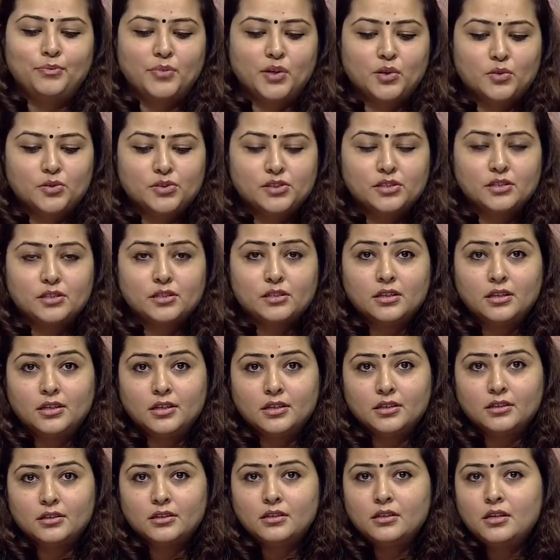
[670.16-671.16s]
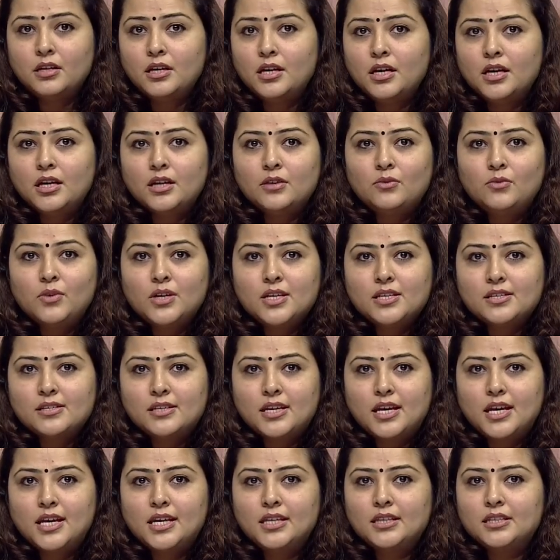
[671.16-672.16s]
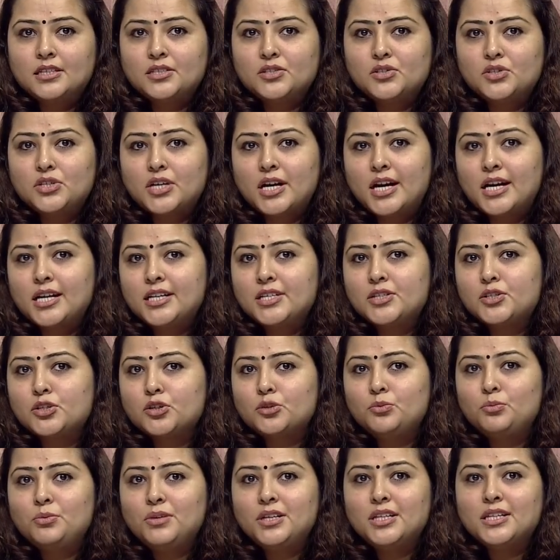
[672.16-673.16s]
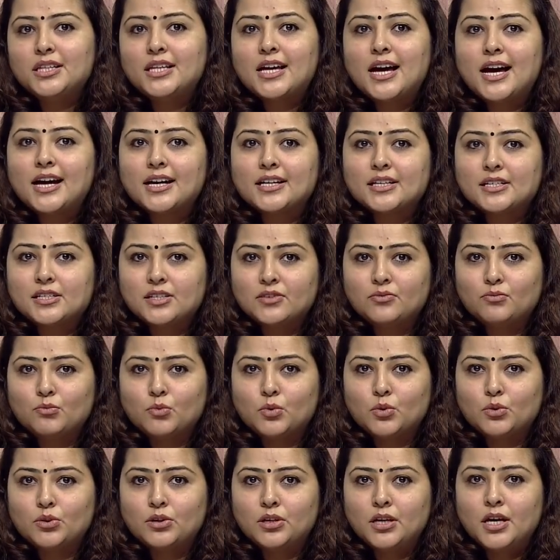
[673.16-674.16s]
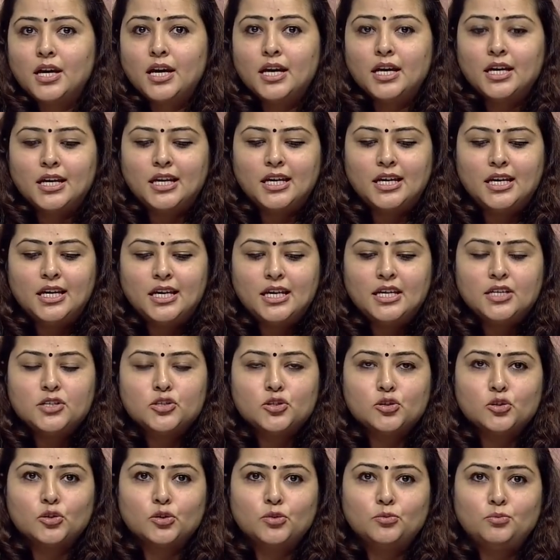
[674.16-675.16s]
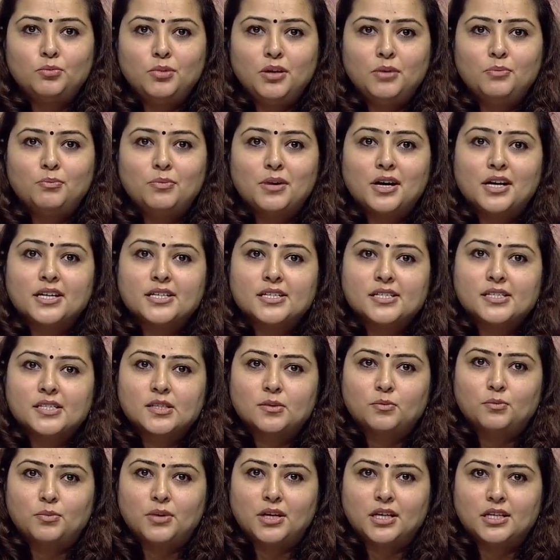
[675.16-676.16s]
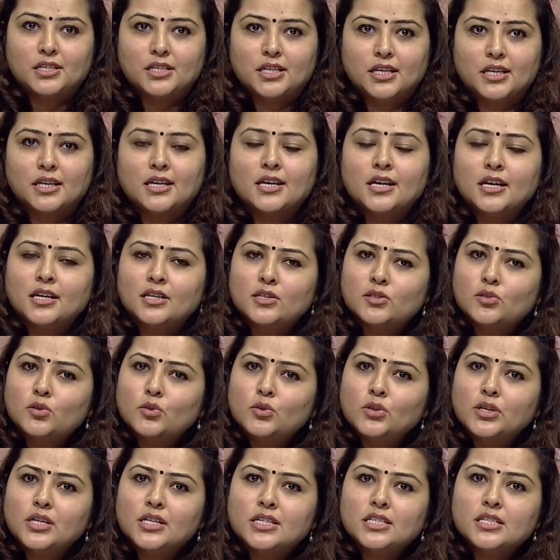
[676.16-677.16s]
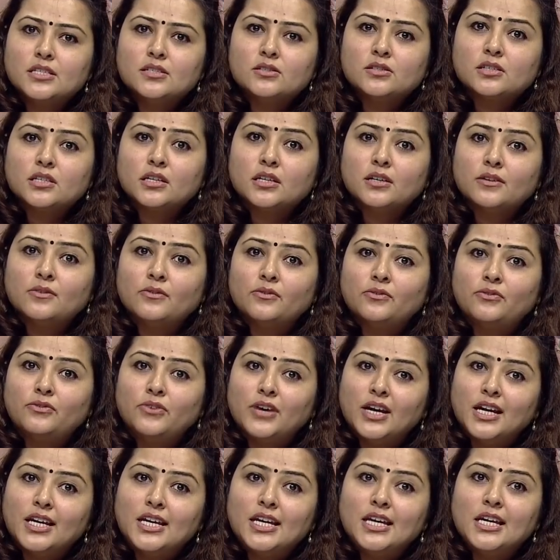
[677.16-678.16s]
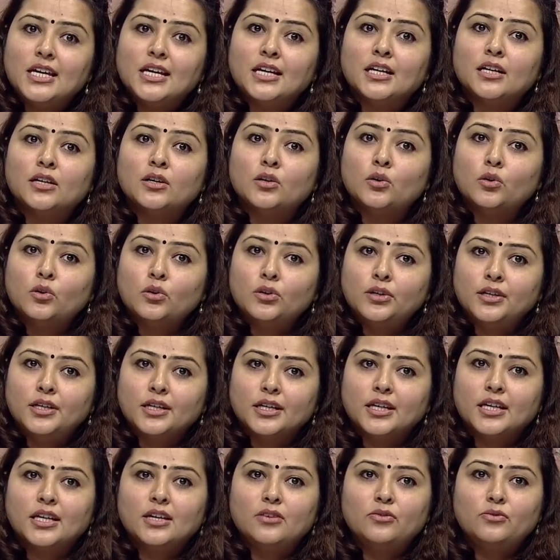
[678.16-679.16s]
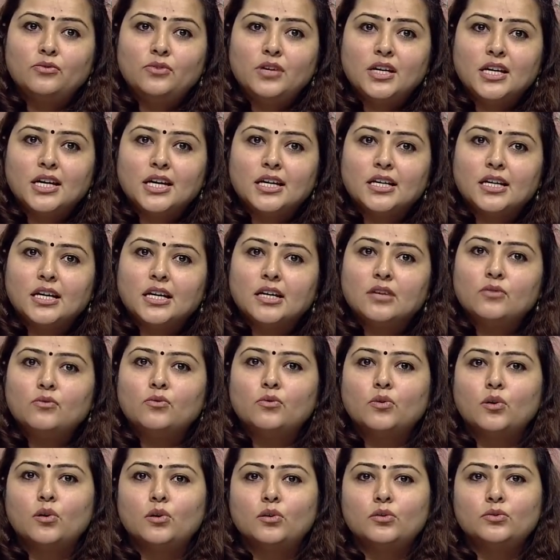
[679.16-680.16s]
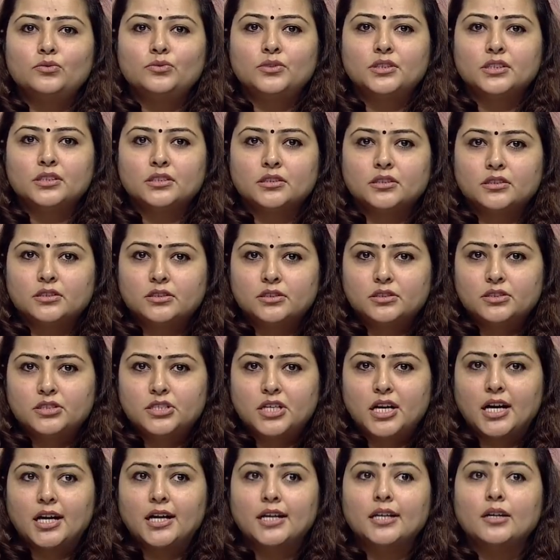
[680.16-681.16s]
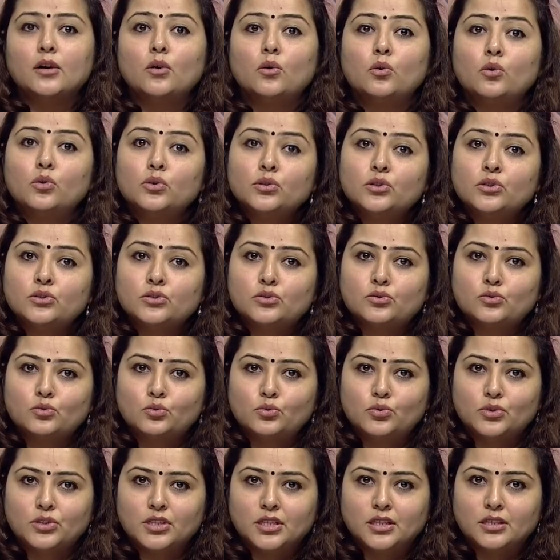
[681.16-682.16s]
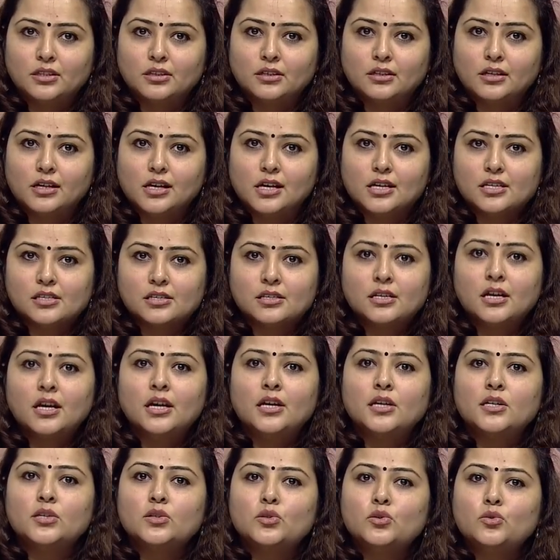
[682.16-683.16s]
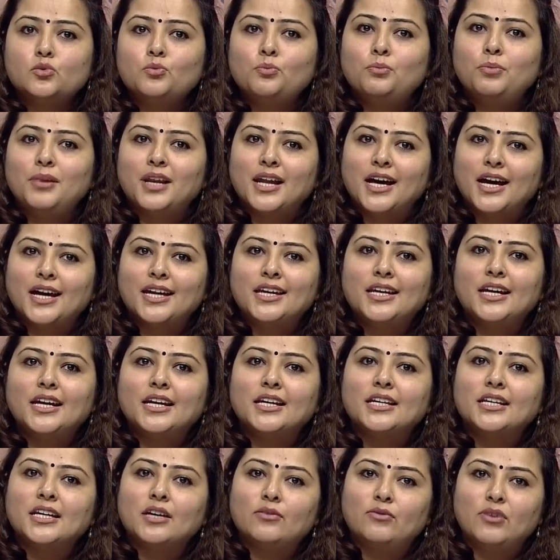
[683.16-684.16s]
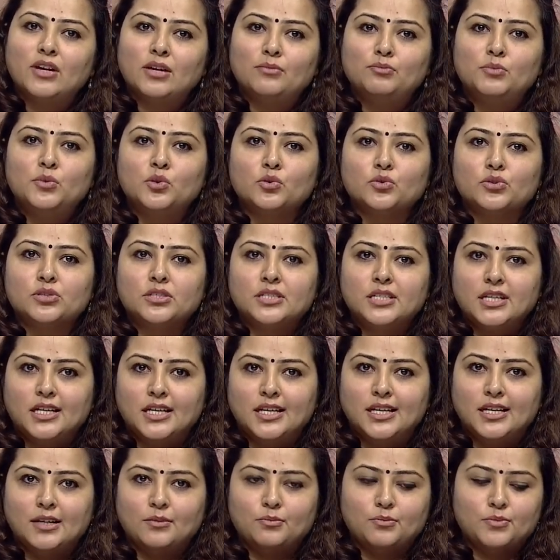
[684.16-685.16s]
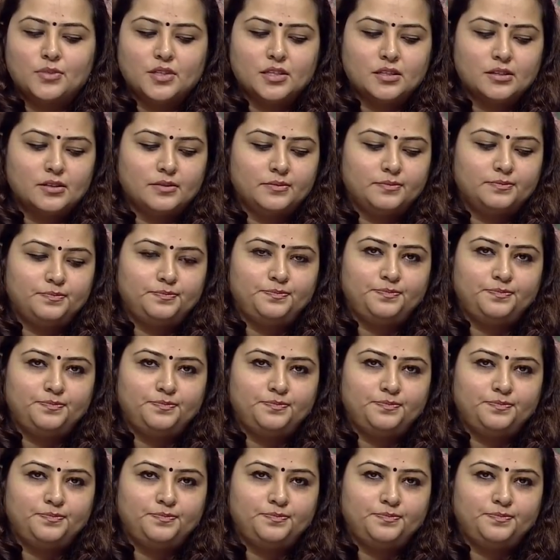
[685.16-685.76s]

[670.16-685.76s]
because here we are saying the child should be in the active mode, he should be participating. So, it is very good if we can involve the child or the student in the class to plan and develop those TLMs.